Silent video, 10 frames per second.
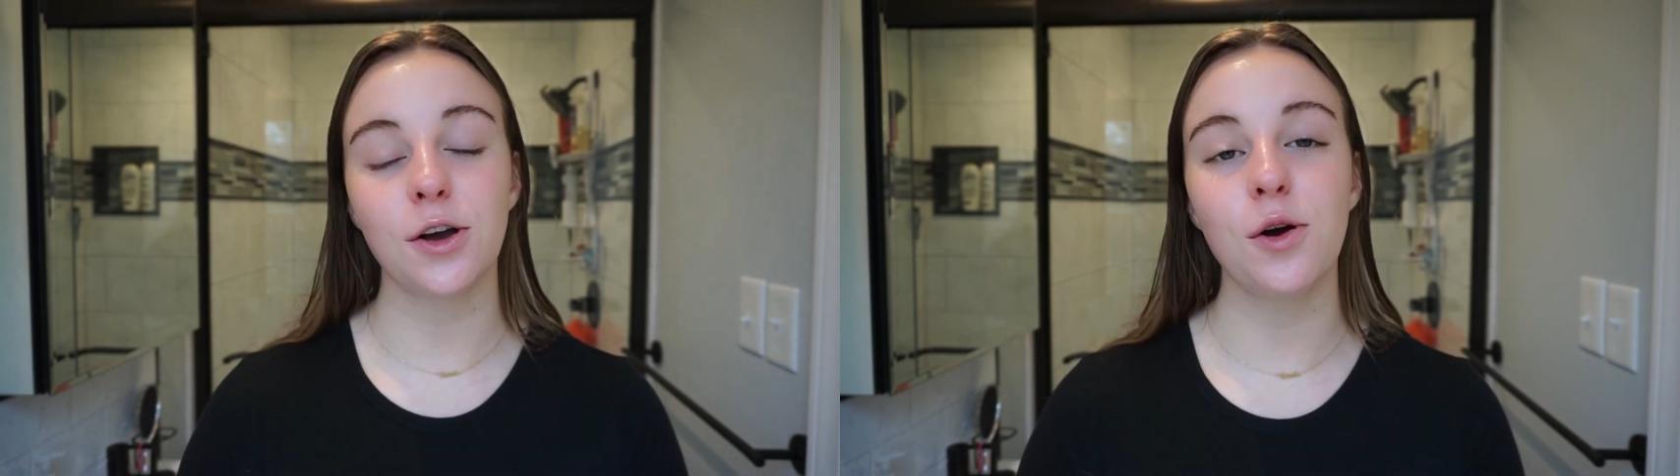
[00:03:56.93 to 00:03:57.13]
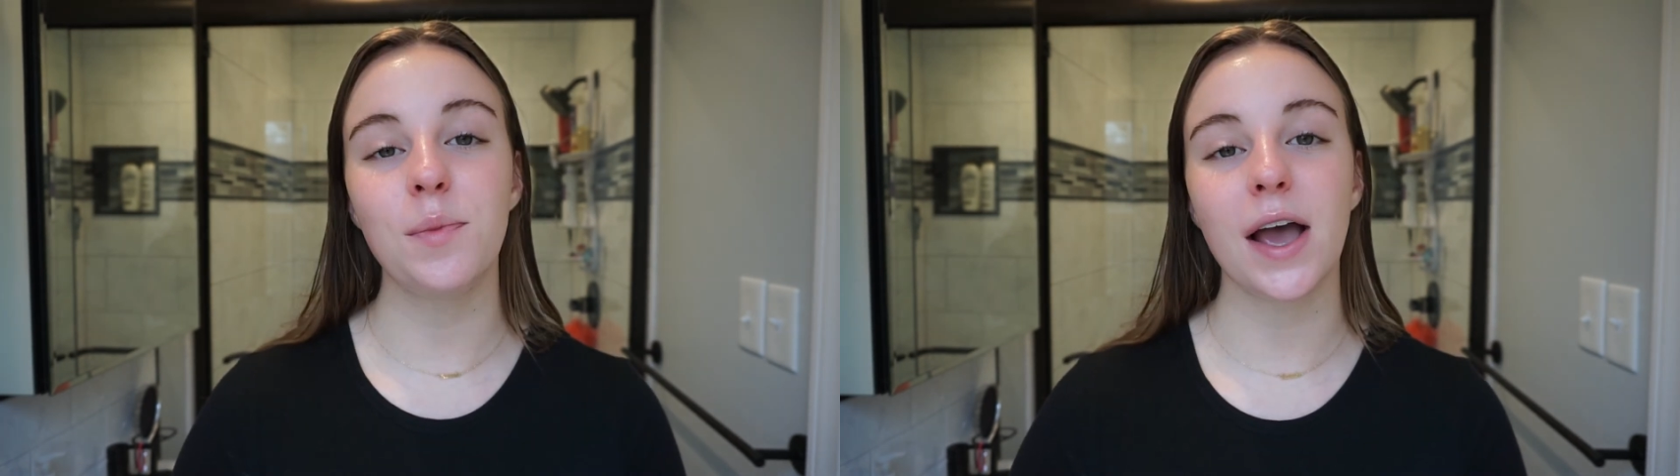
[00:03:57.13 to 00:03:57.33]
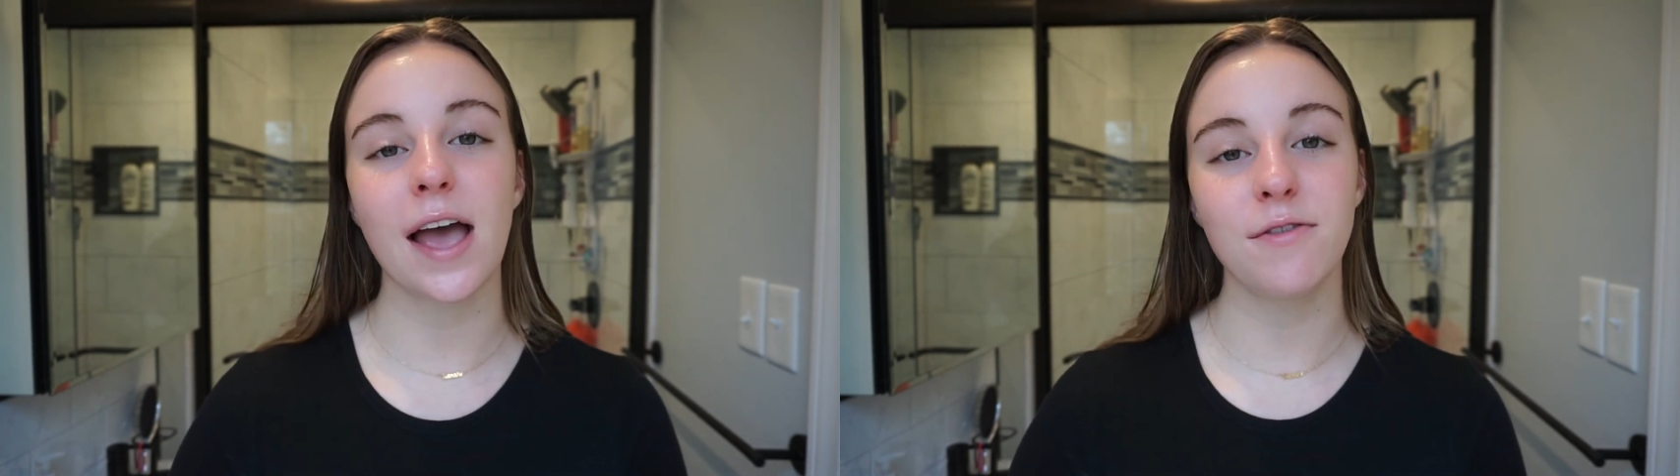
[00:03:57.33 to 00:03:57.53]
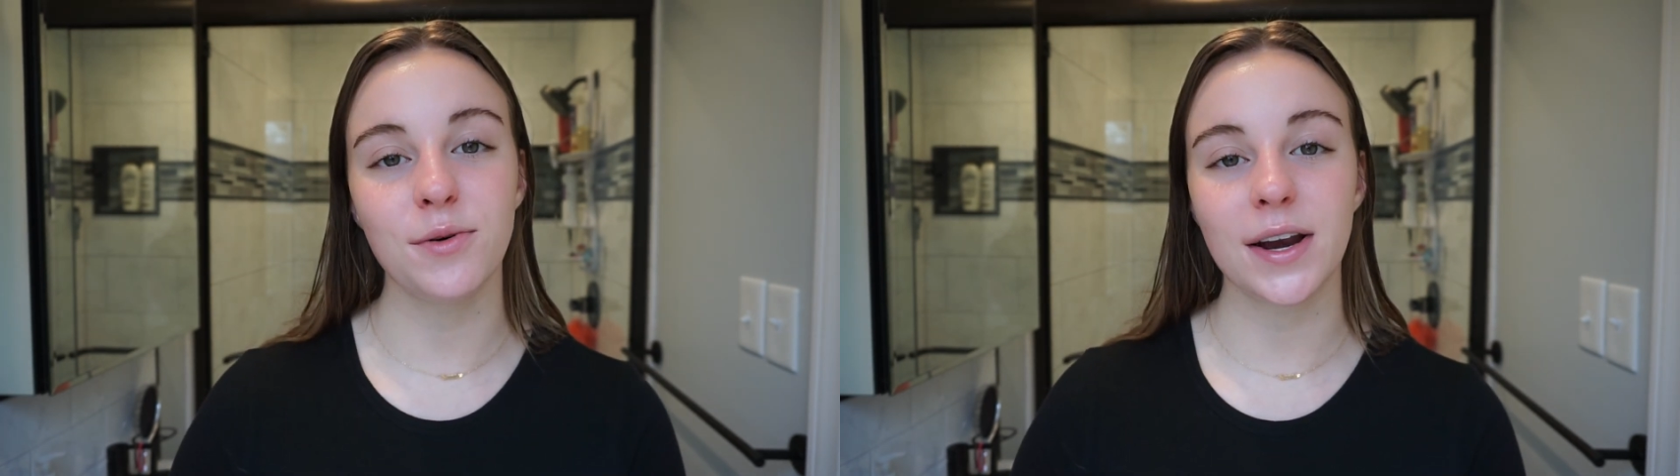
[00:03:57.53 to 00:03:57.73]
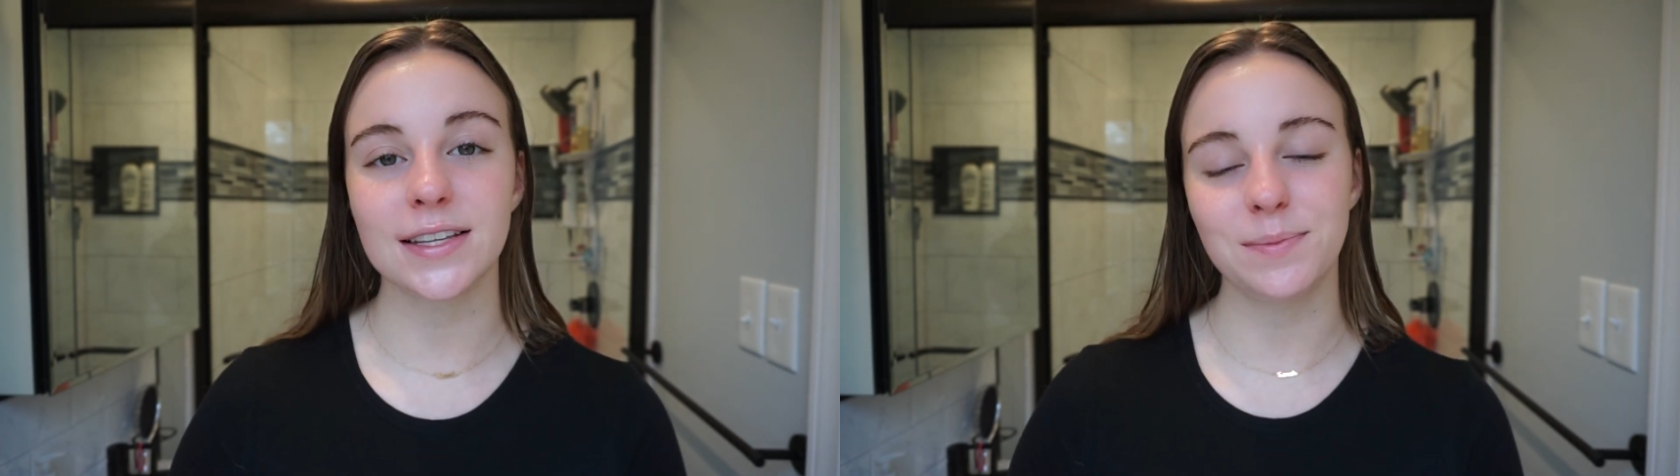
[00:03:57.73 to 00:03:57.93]
Hope
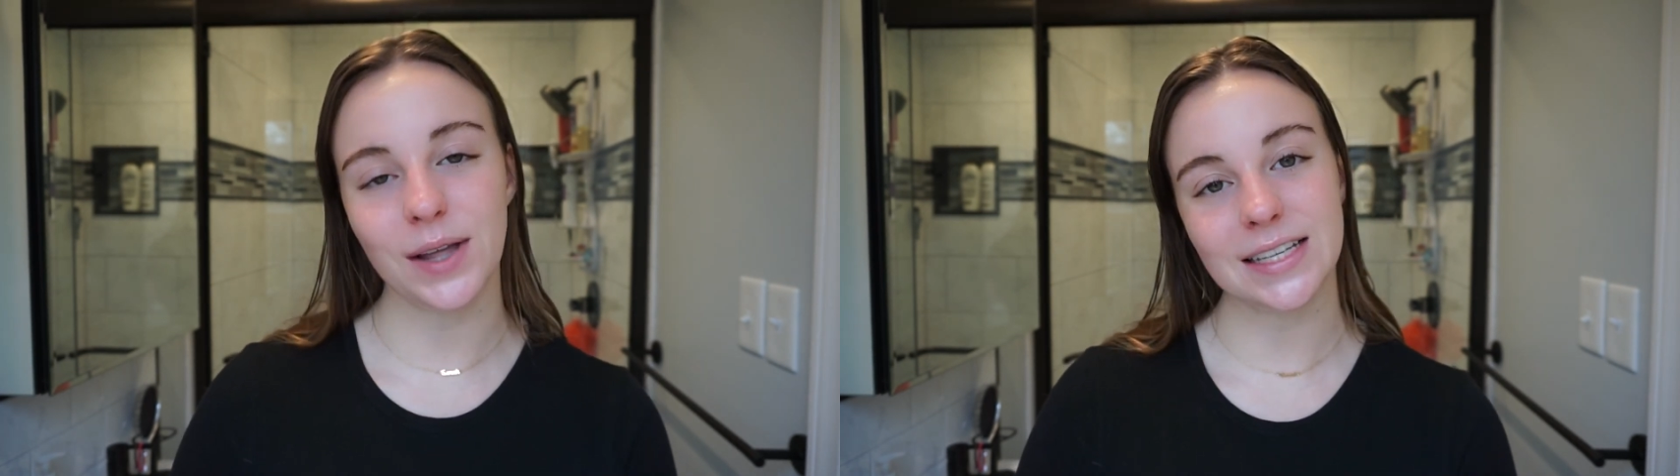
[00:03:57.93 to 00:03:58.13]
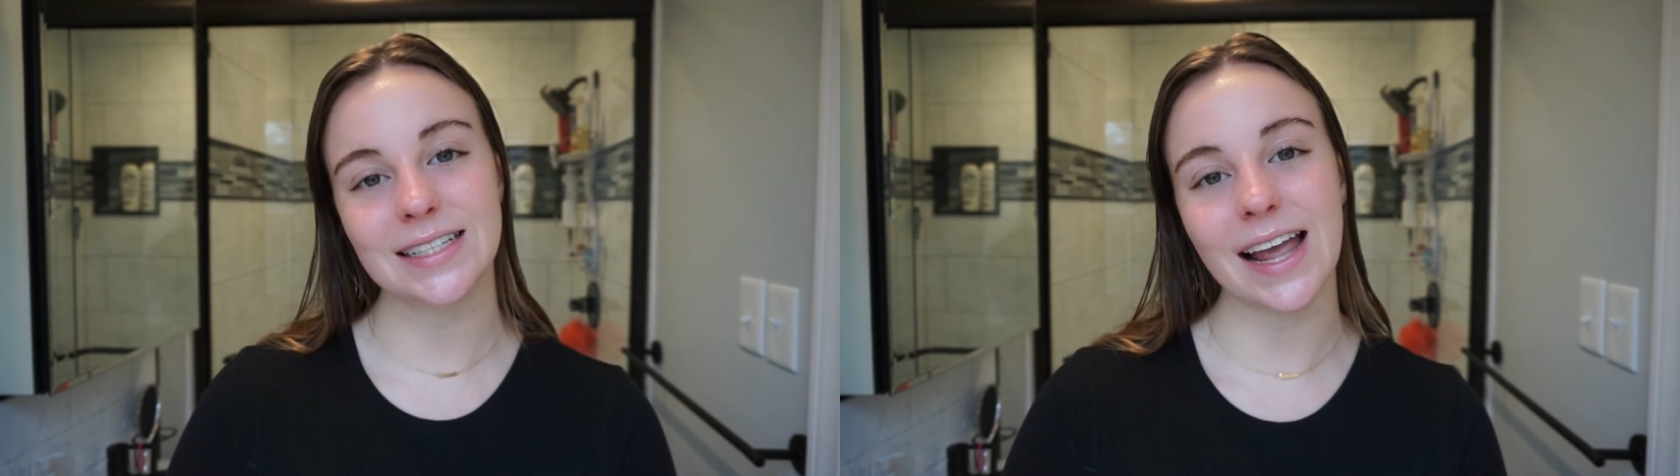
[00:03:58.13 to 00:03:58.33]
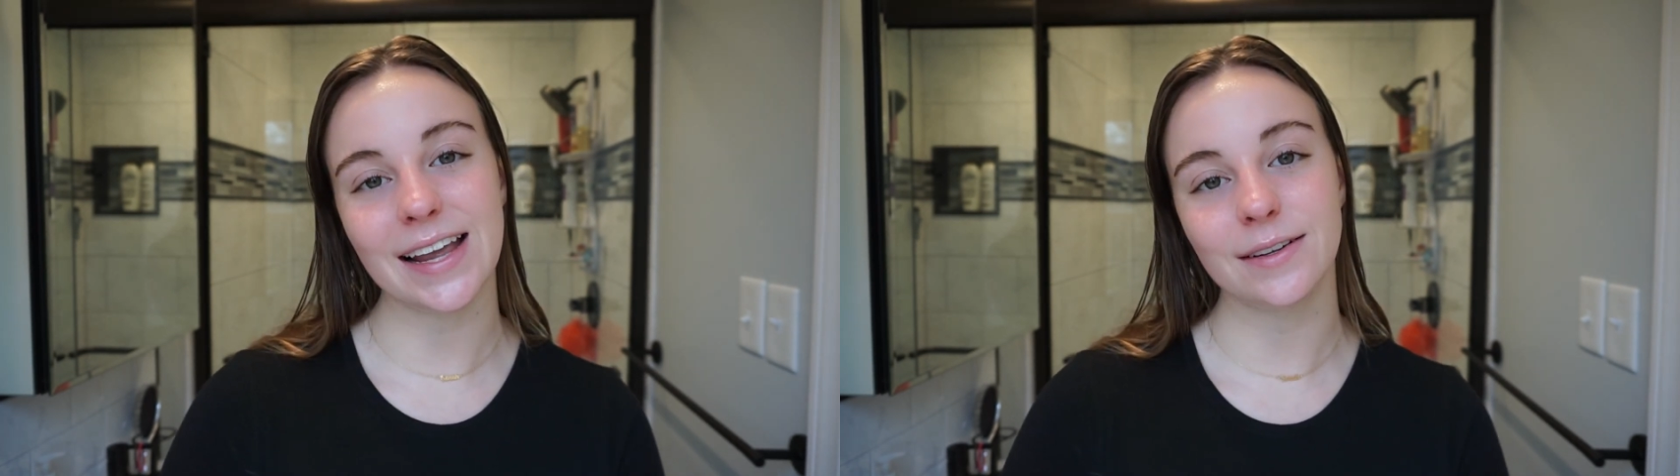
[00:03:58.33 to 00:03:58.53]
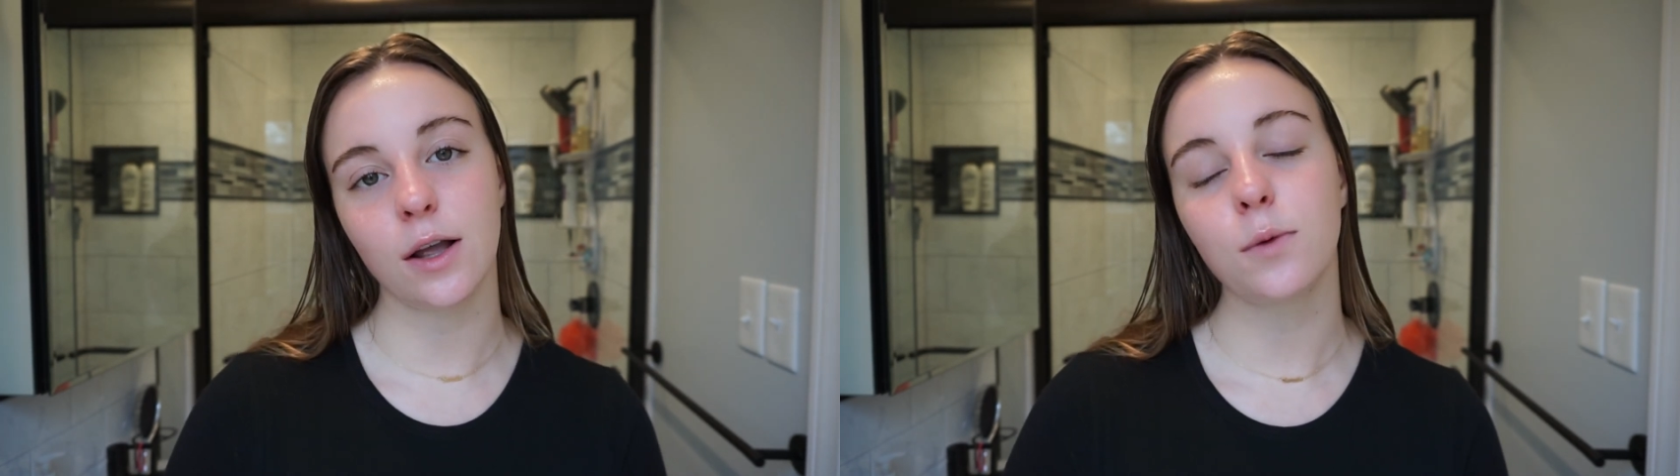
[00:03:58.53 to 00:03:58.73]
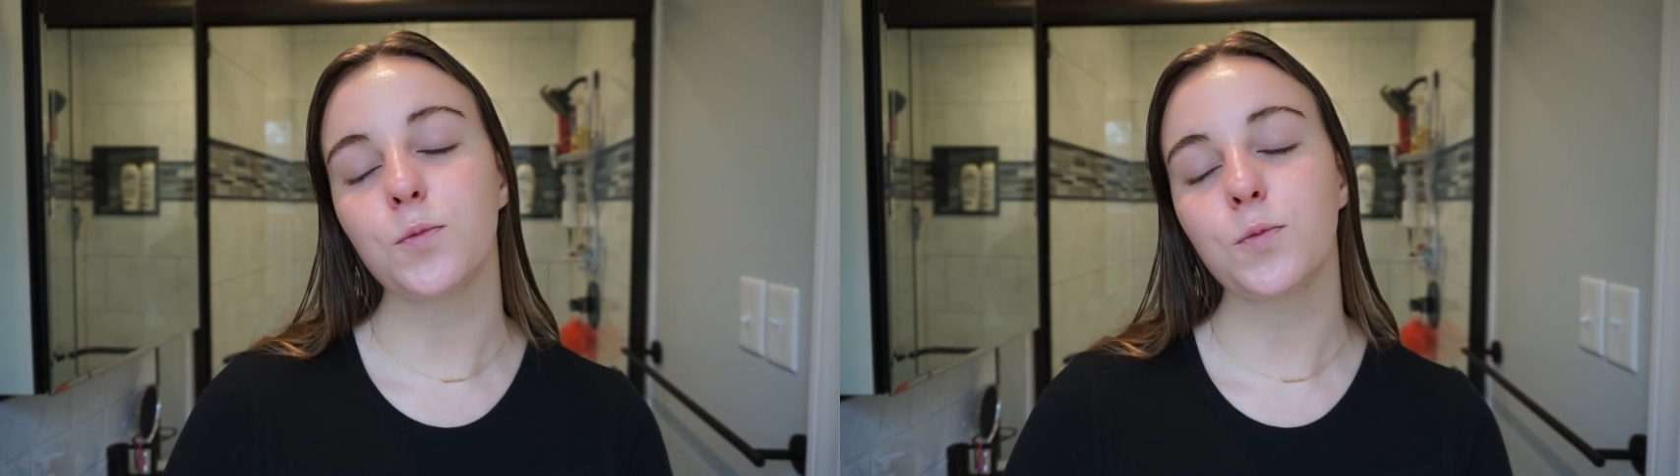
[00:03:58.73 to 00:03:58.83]
everyone has a blessed day.